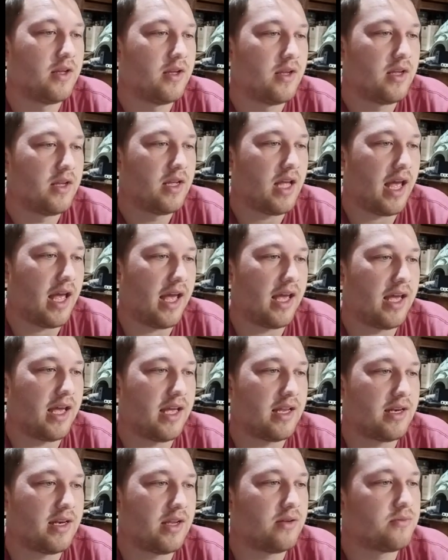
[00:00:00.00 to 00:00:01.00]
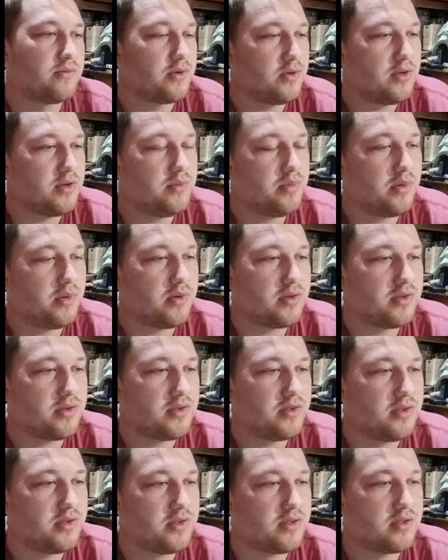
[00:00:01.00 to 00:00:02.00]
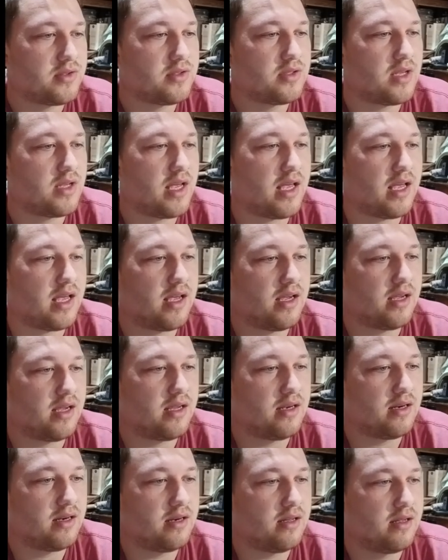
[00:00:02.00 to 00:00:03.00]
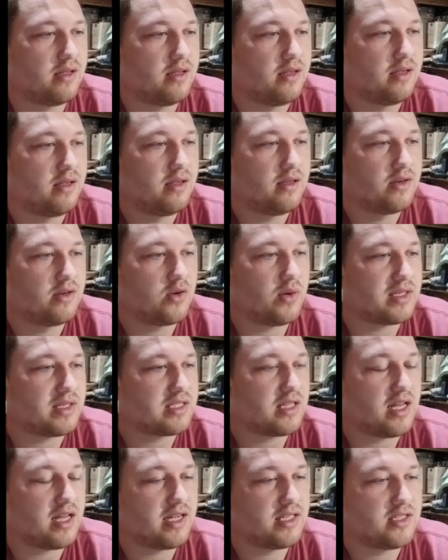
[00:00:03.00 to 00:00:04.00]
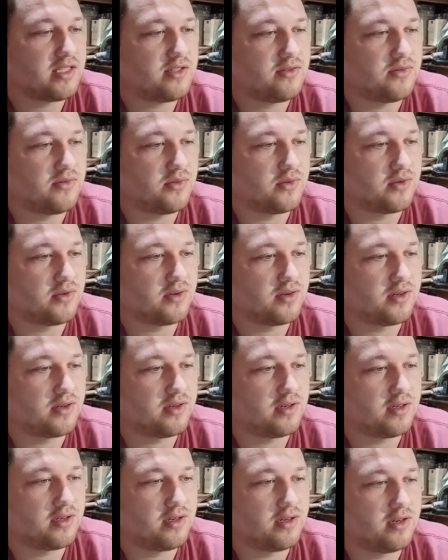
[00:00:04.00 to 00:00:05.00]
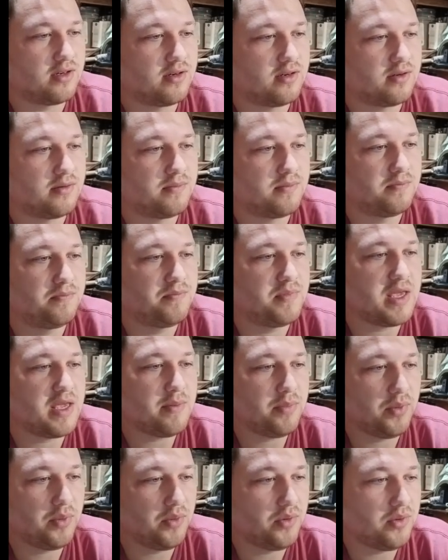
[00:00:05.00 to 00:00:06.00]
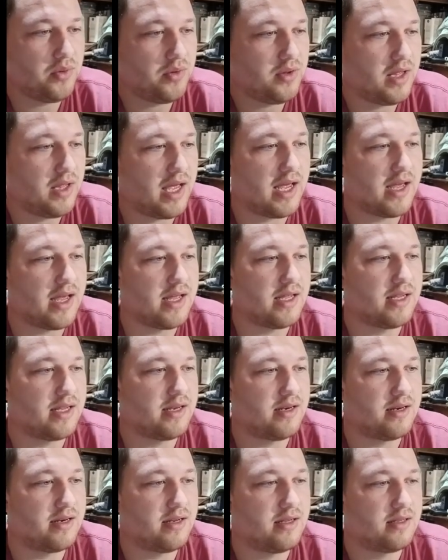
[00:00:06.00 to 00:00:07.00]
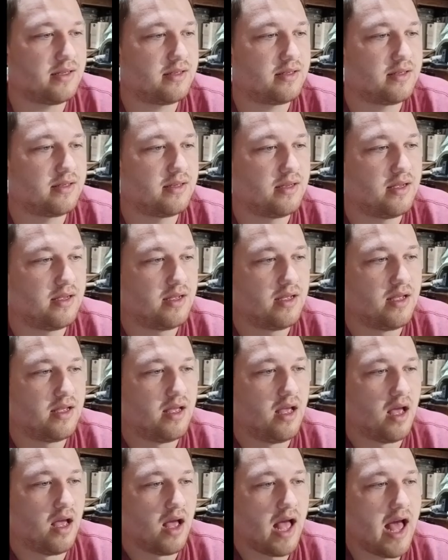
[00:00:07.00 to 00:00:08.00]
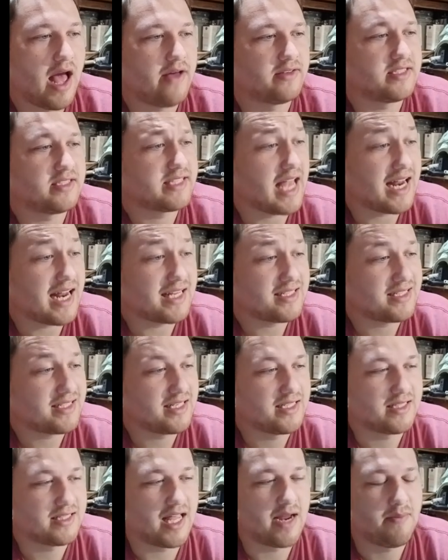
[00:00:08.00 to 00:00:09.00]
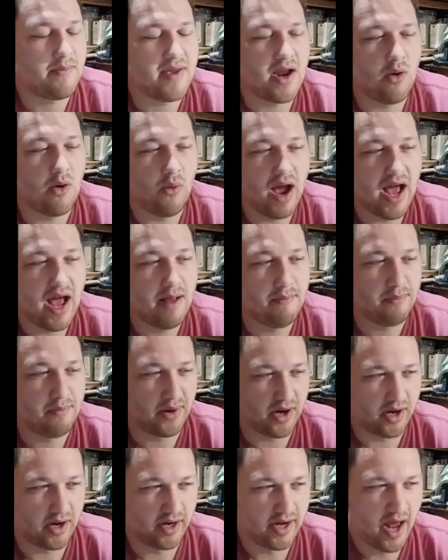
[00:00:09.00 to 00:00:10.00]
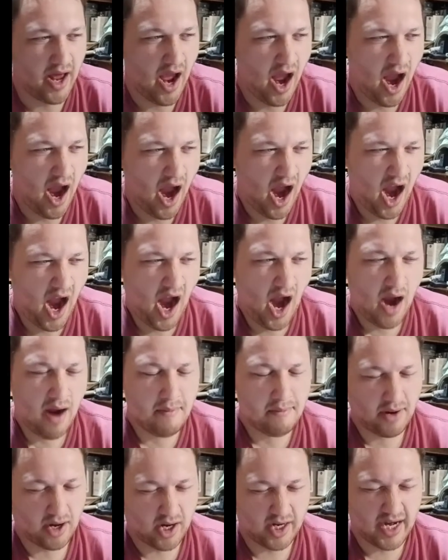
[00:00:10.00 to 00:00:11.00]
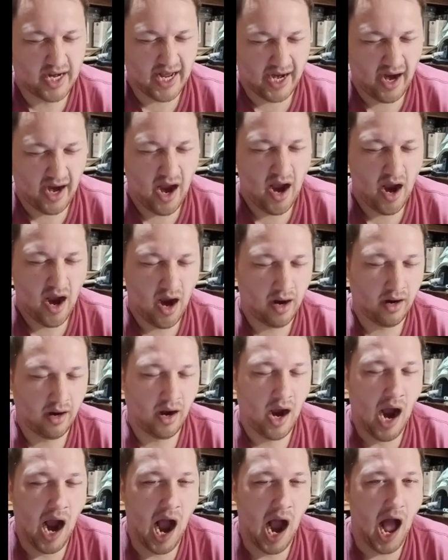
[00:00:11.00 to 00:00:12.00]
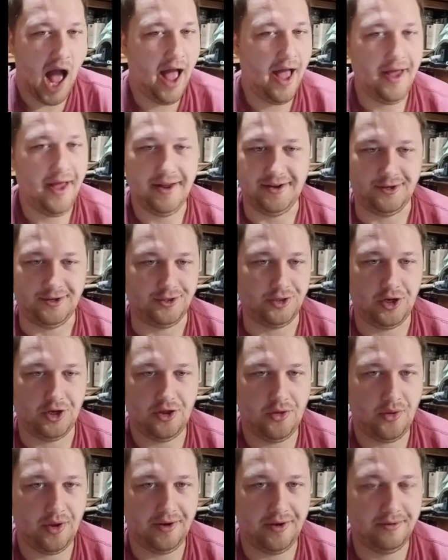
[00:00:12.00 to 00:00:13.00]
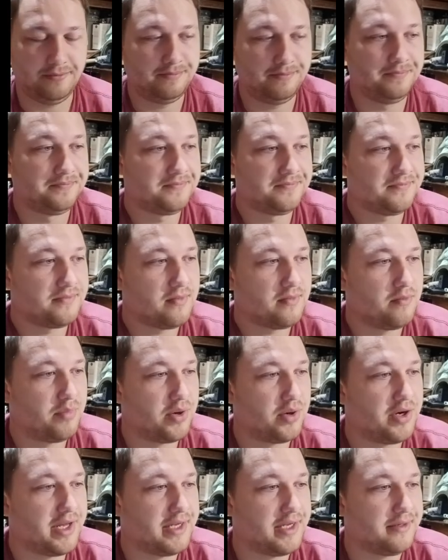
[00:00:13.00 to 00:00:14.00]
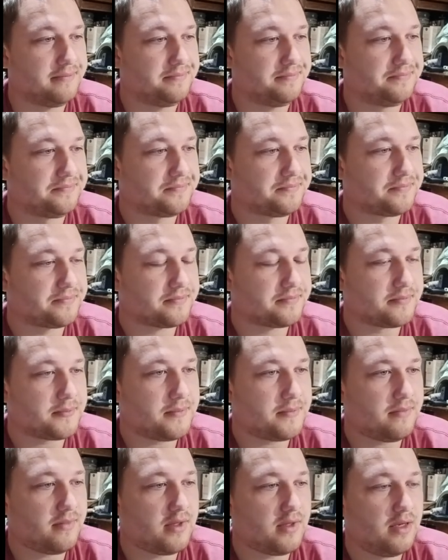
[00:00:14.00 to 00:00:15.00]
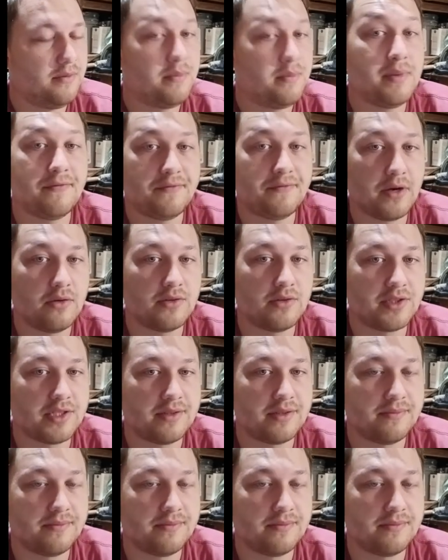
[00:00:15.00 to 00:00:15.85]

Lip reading: And ruin portals and quest lines for people, and have statuses like being wet, burn, burning. There's another one. Burning, be frozen.